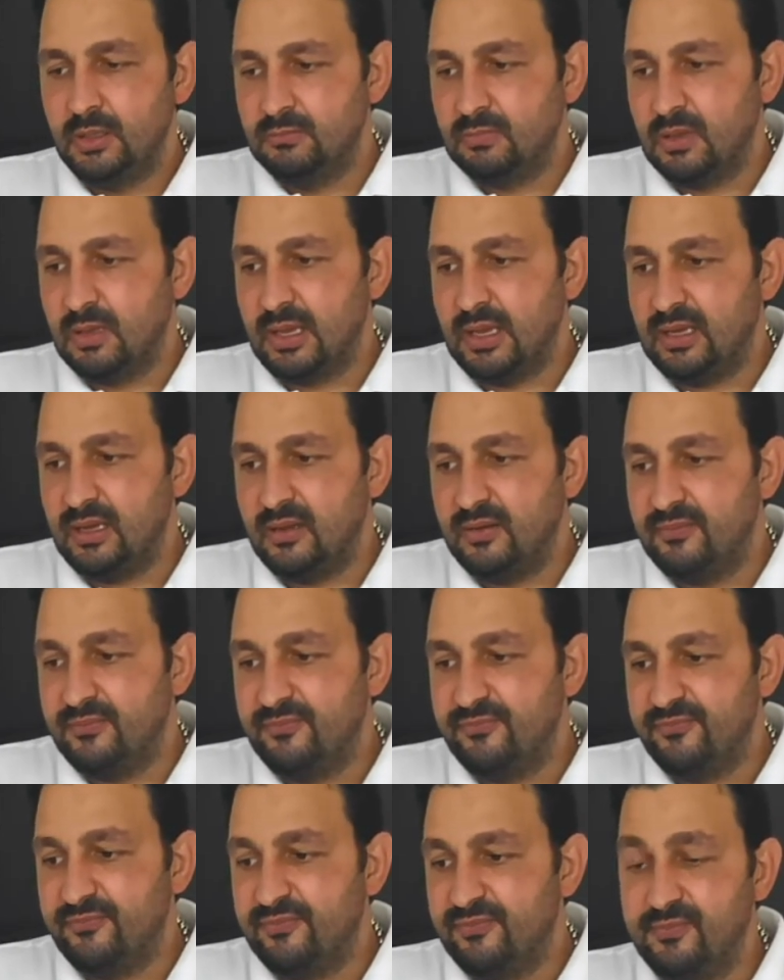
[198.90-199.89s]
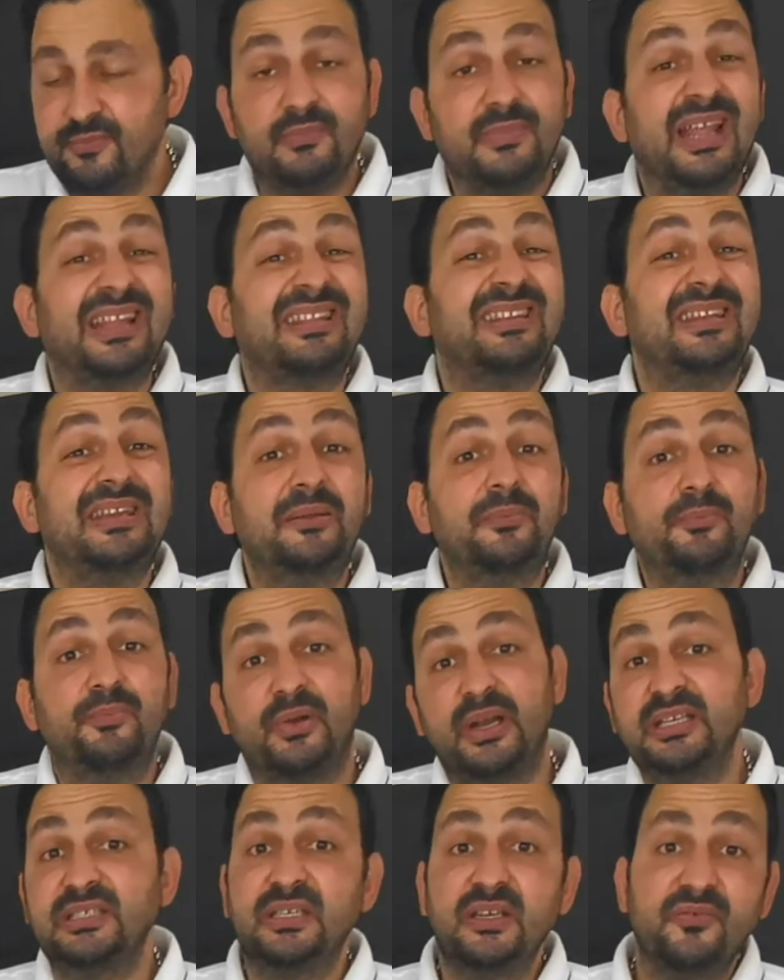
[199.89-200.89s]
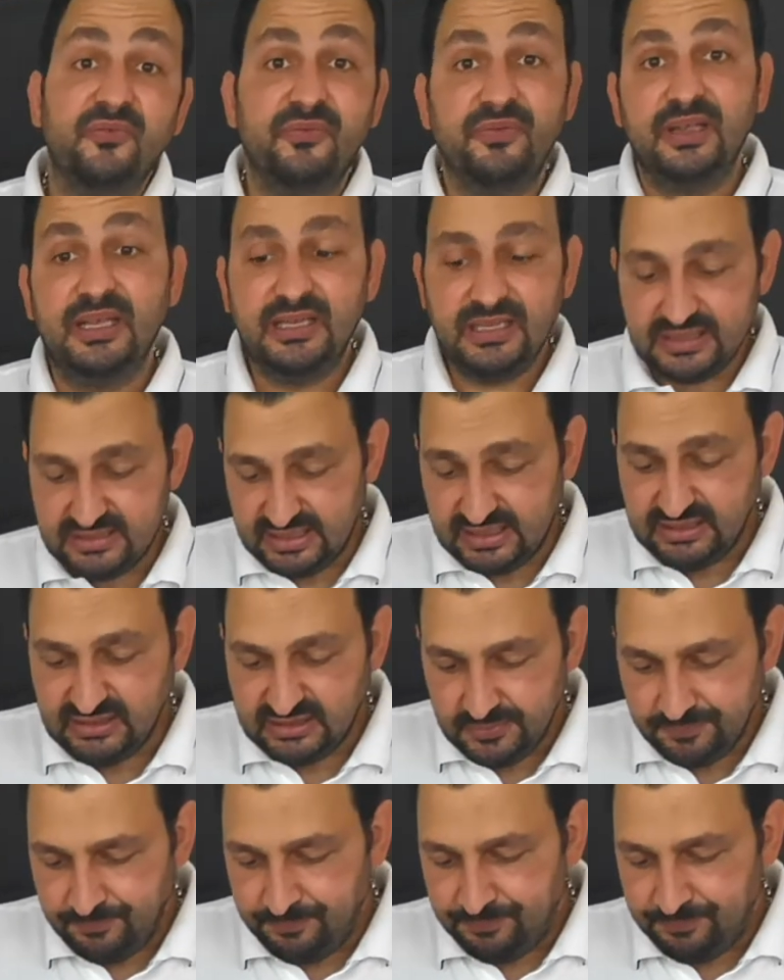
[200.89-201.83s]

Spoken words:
kind of nothing impressive in a sense.